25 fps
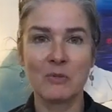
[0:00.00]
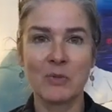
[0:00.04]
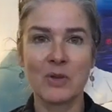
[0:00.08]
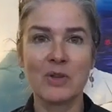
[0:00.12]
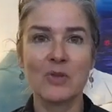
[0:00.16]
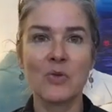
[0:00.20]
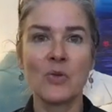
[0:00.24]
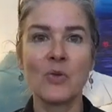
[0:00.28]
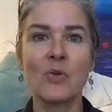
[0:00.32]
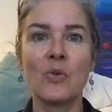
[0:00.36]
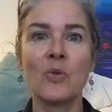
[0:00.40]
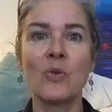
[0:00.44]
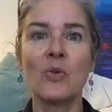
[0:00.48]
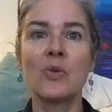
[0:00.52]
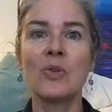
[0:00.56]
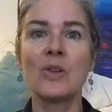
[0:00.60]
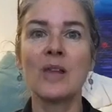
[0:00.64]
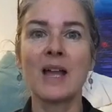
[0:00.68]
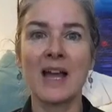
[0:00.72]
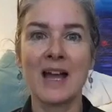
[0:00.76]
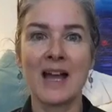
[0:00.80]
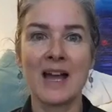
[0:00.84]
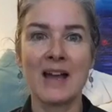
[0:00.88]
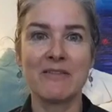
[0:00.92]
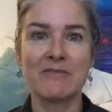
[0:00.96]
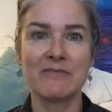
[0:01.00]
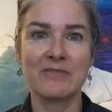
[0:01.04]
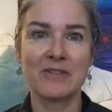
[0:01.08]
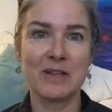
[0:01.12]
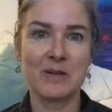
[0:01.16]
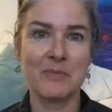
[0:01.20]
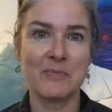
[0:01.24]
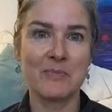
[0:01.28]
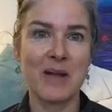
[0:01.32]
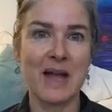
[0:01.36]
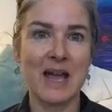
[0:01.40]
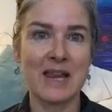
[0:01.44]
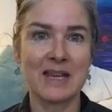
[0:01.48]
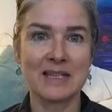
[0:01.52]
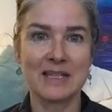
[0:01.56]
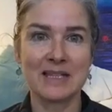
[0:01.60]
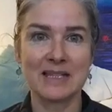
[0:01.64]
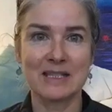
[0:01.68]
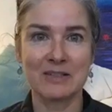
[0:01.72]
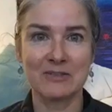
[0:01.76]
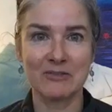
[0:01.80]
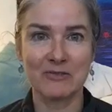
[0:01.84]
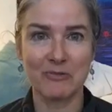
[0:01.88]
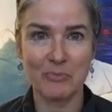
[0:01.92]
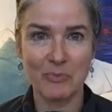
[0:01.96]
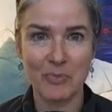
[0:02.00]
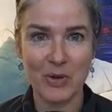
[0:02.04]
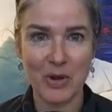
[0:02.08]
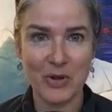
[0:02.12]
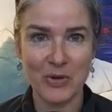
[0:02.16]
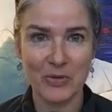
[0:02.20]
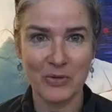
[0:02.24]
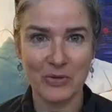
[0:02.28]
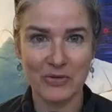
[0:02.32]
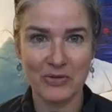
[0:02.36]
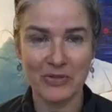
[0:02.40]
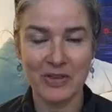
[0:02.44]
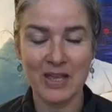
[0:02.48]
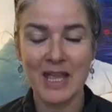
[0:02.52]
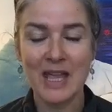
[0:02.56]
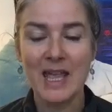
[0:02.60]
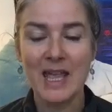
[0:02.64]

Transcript: we all have a balance of both.